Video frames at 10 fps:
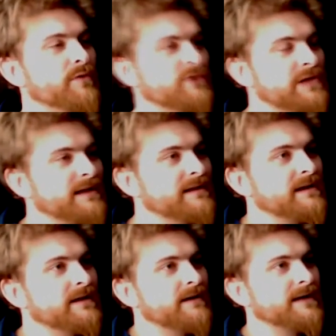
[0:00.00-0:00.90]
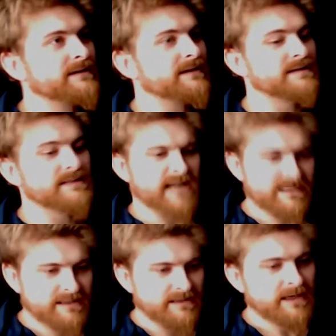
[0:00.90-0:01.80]
or slightly theocratic, since
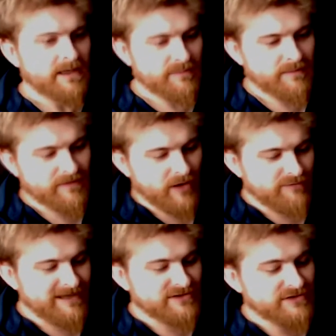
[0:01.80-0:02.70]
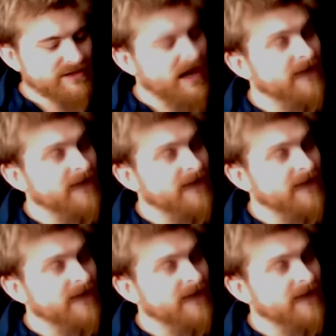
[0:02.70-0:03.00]
we've got a religious